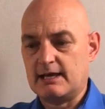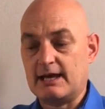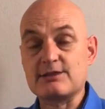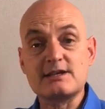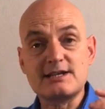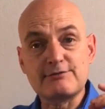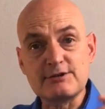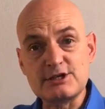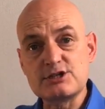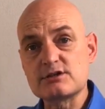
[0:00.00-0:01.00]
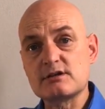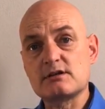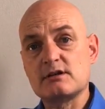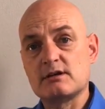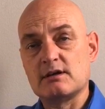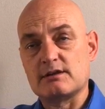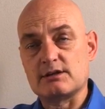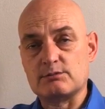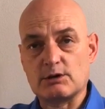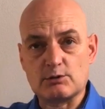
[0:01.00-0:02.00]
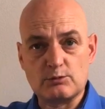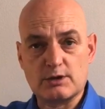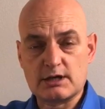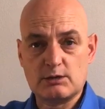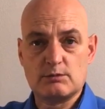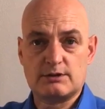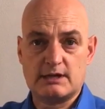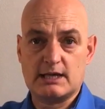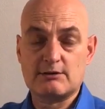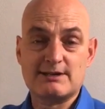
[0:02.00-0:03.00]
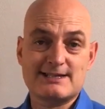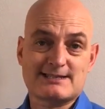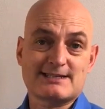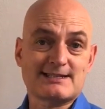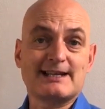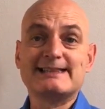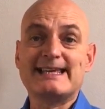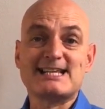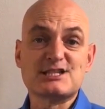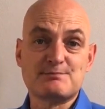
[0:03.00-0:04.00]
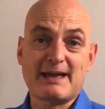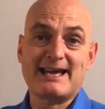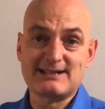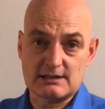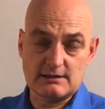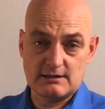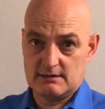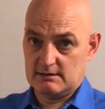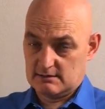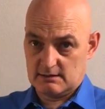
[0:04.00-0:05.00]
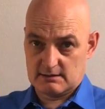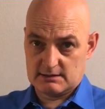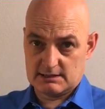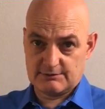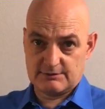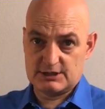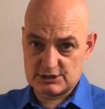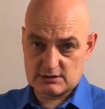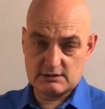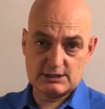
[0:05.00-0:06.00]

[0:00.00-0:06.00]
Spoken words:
and the definition that we are working with here is a slightly expanded definition.